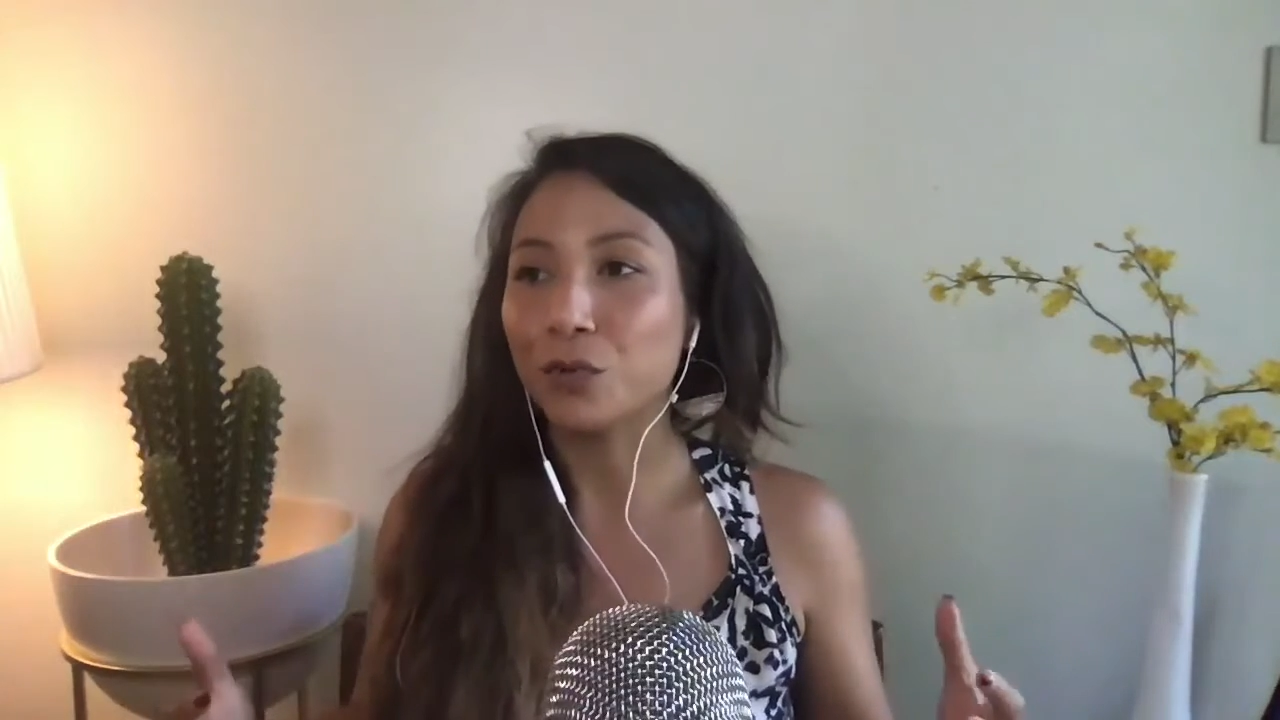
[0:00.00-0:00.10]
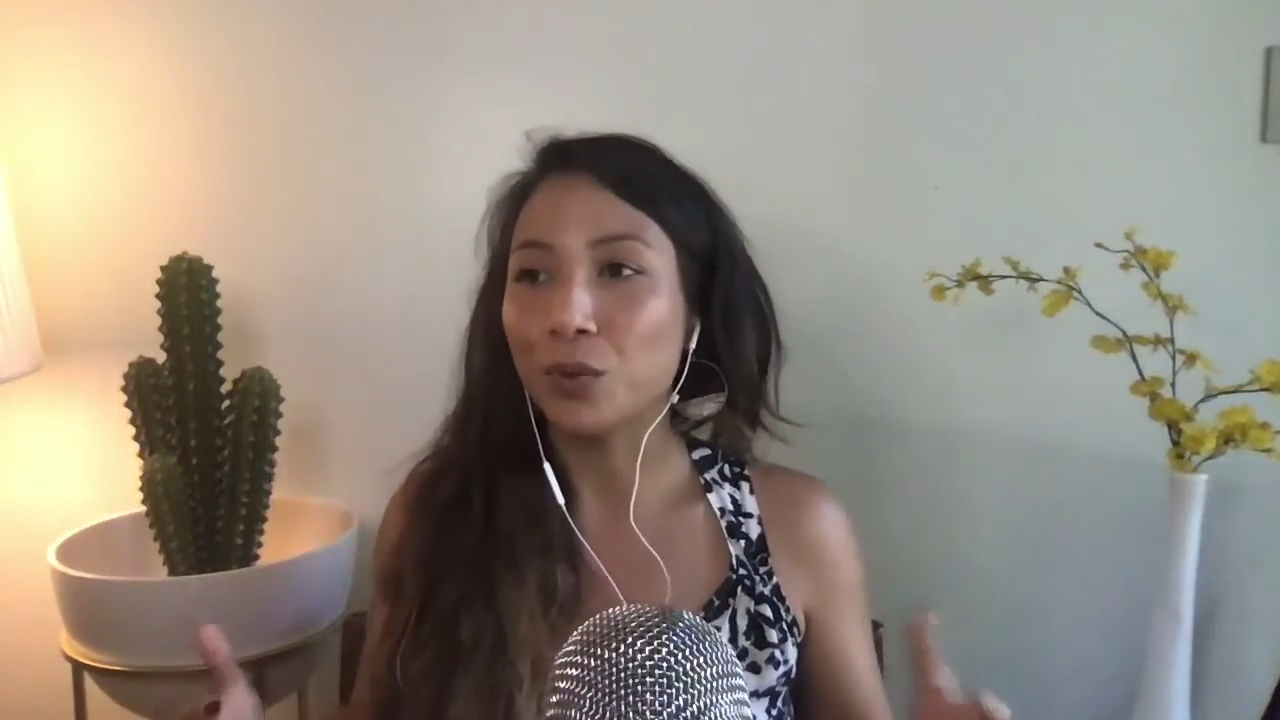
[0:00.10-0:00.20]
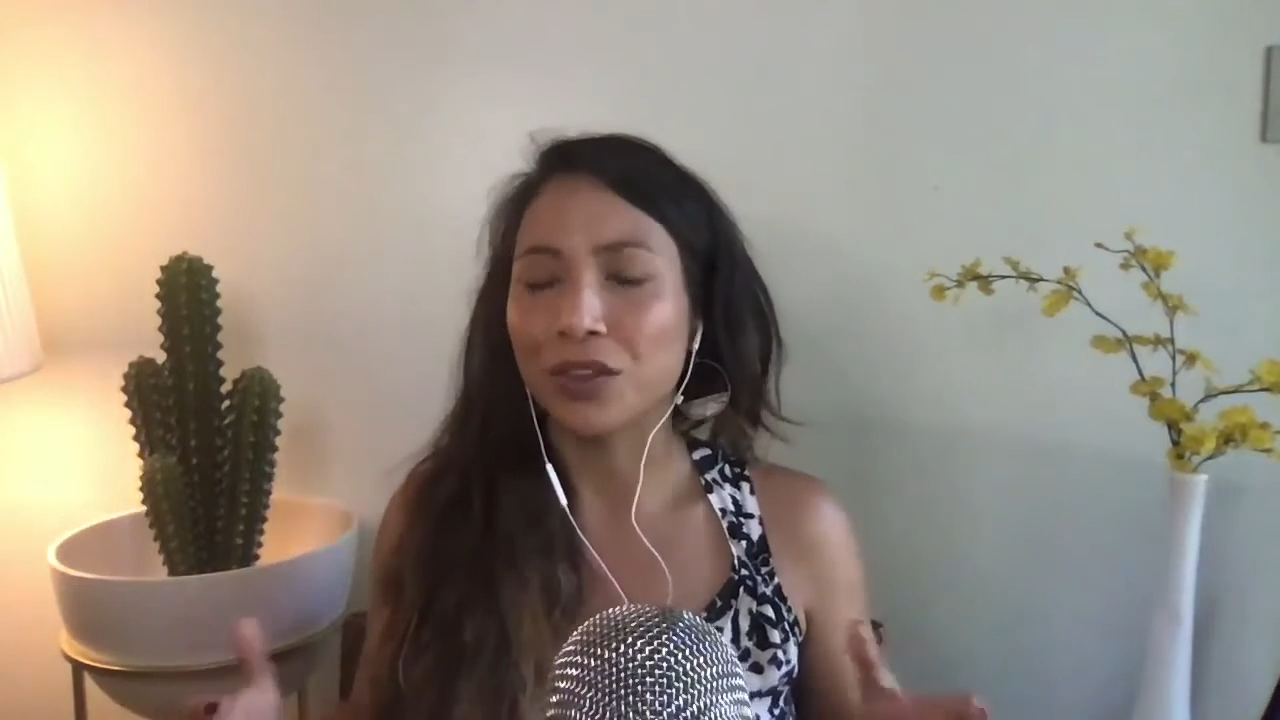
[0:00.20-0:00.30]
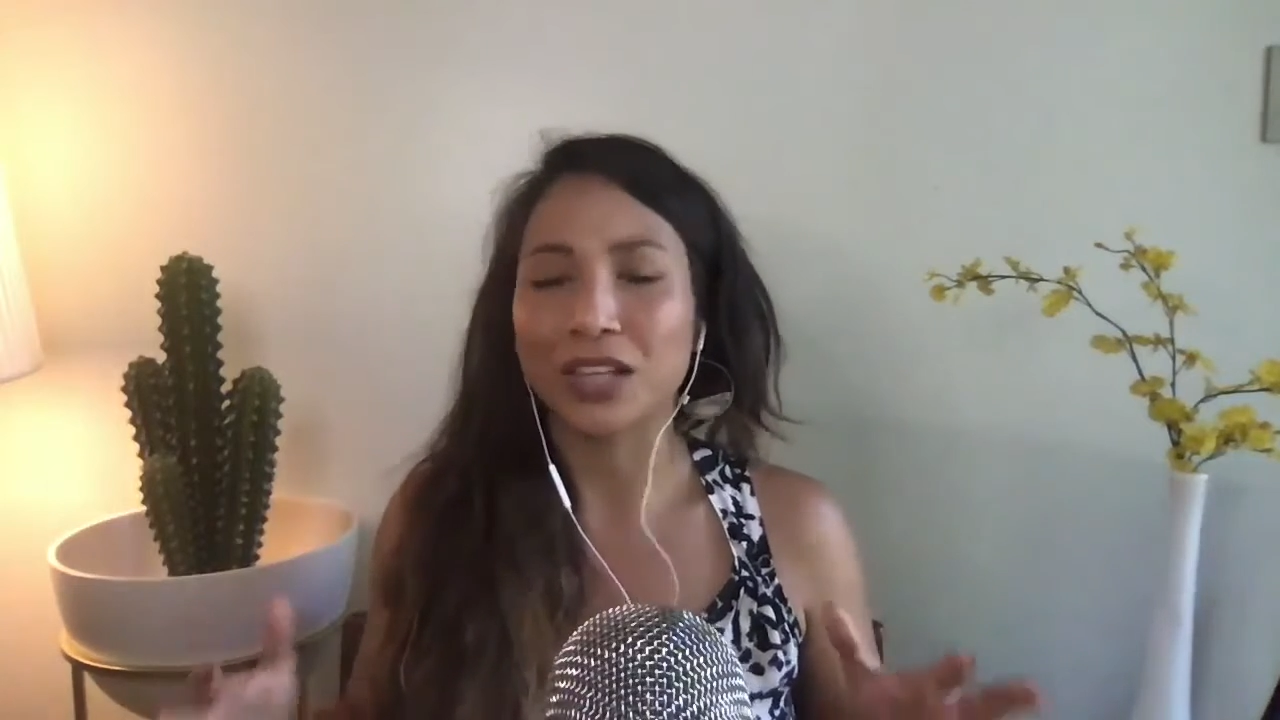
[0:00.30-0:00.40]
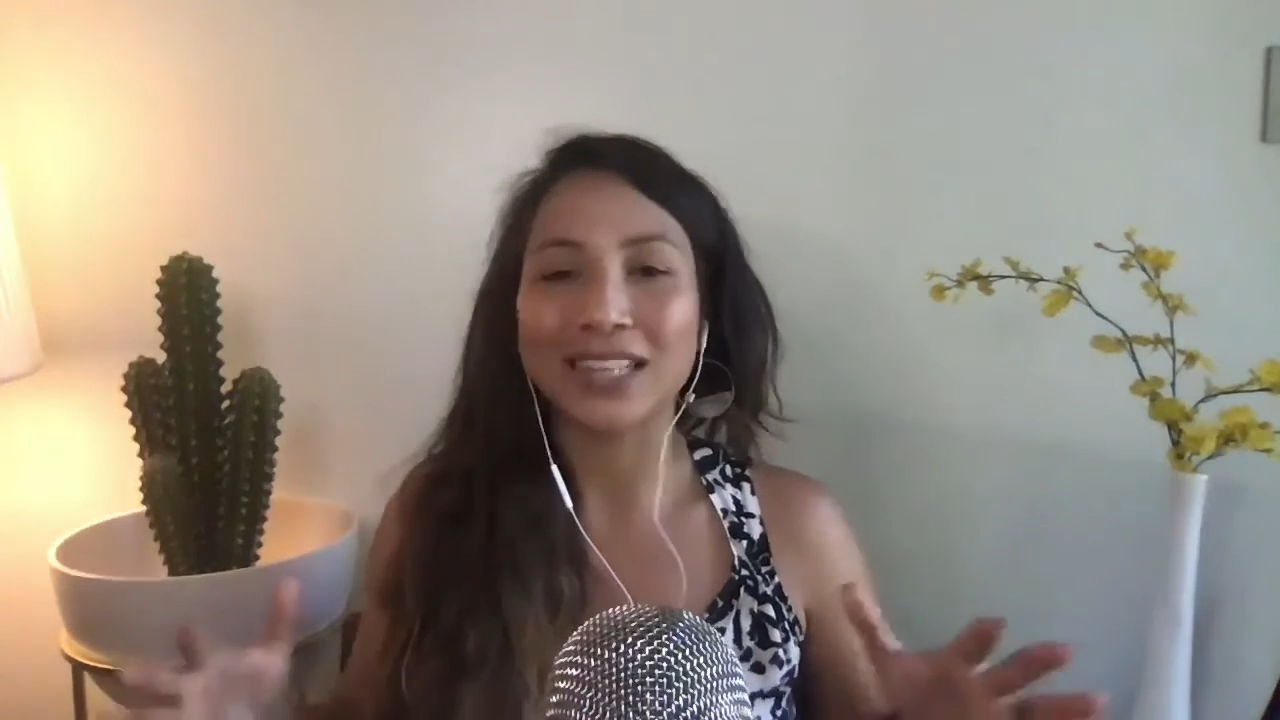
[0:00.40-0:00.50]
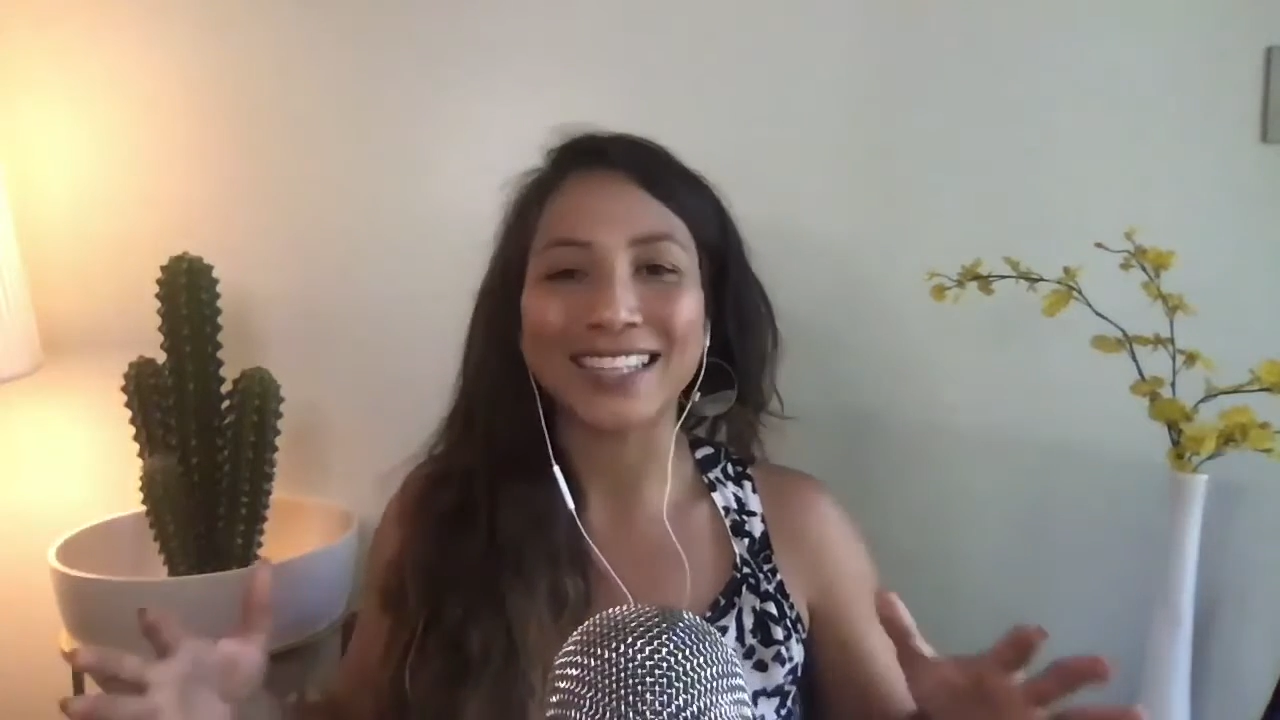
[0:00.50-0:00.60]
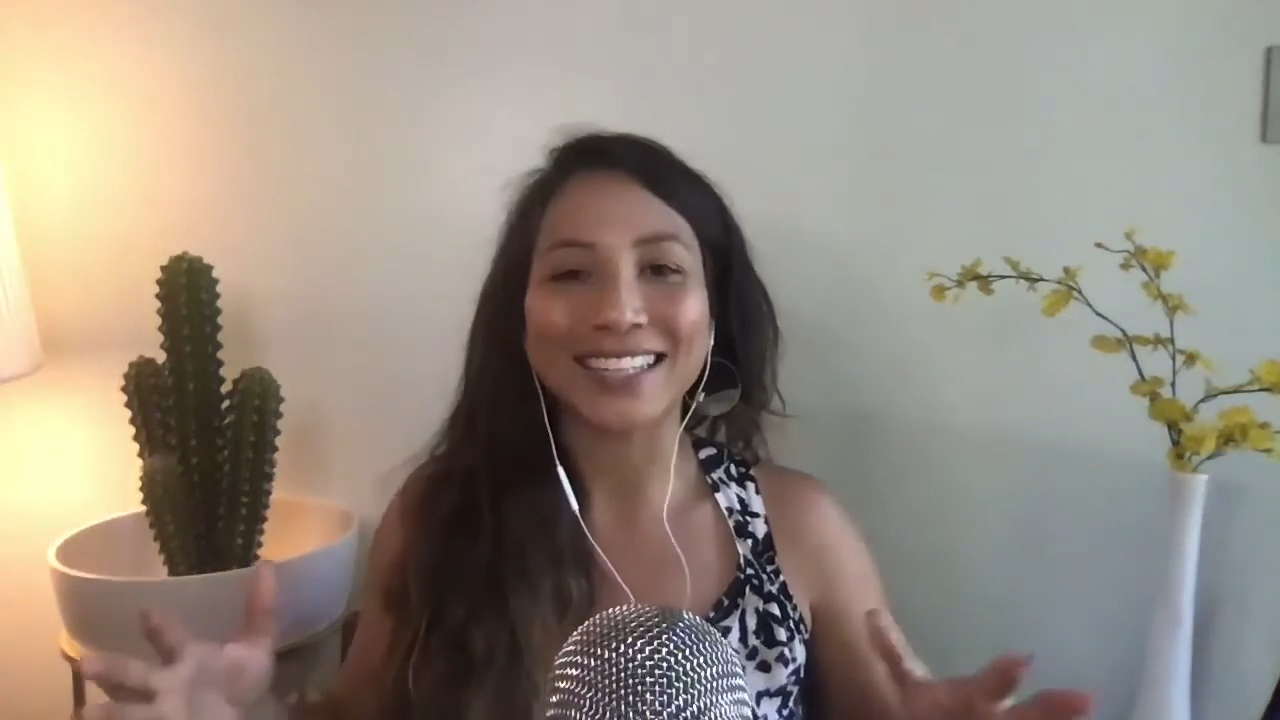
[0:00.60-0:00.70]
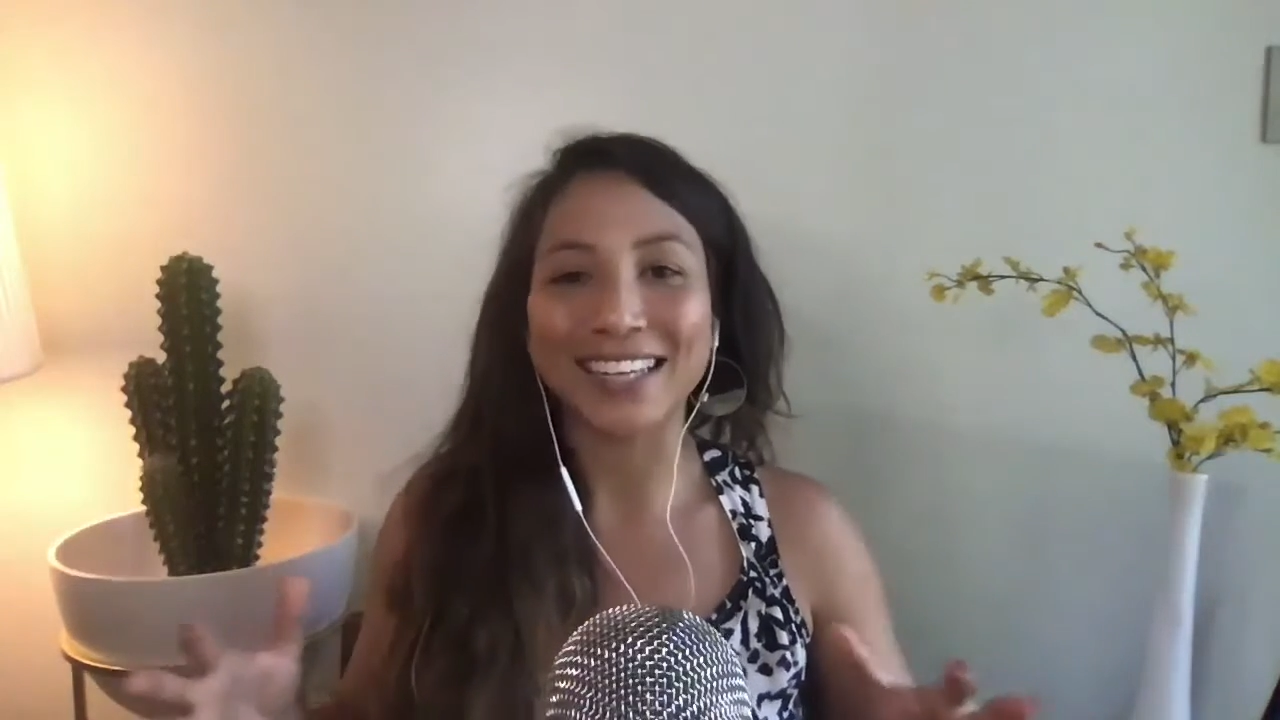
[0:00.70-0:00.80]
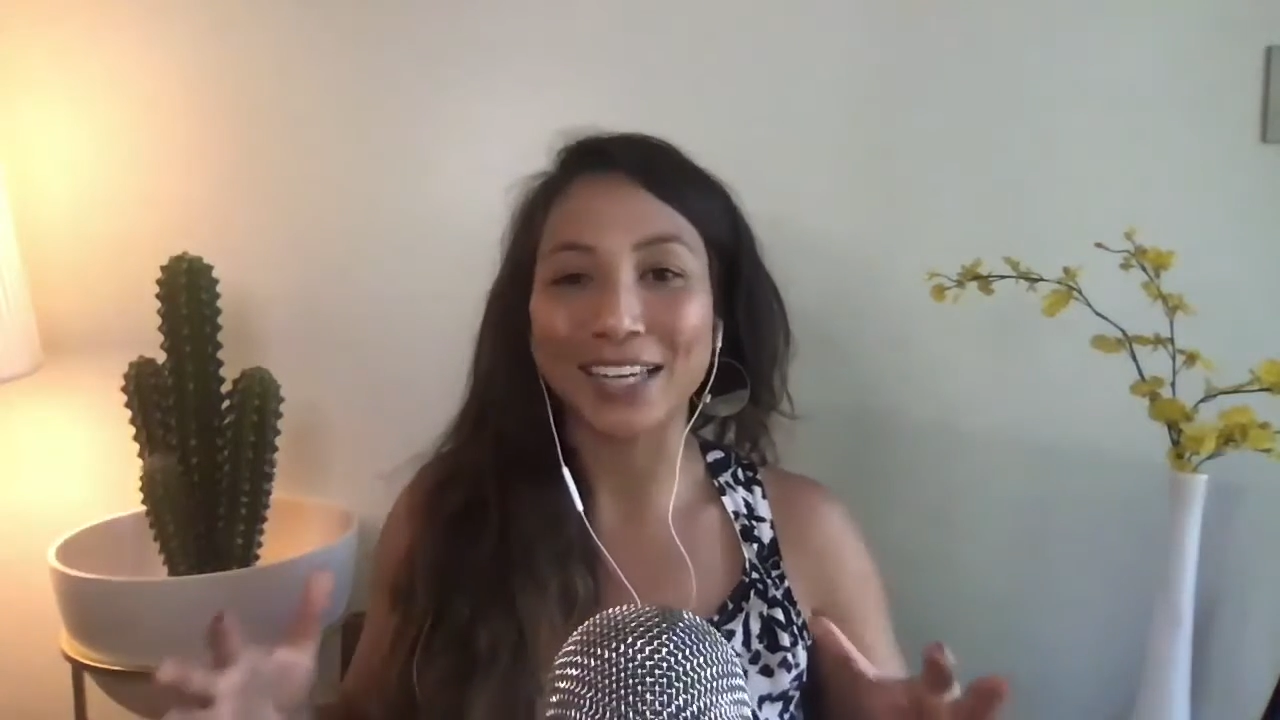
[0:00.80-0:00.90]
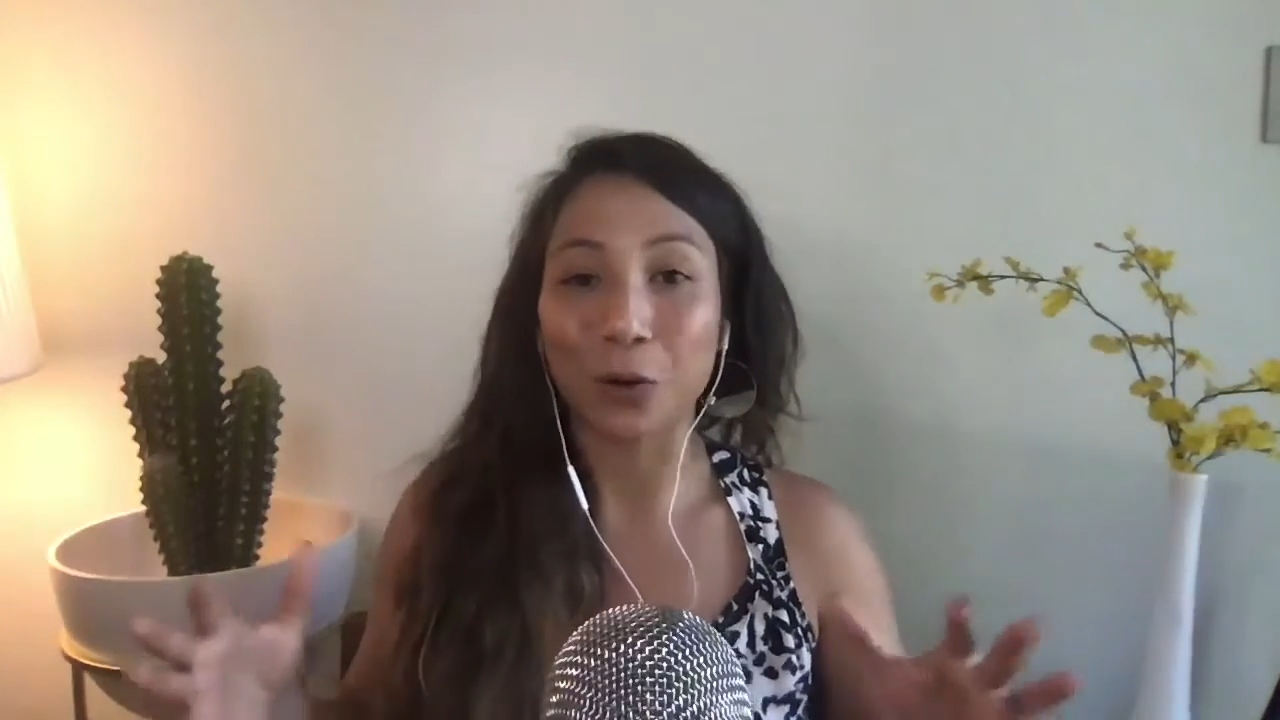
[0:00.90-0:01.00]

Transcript: with cleaning and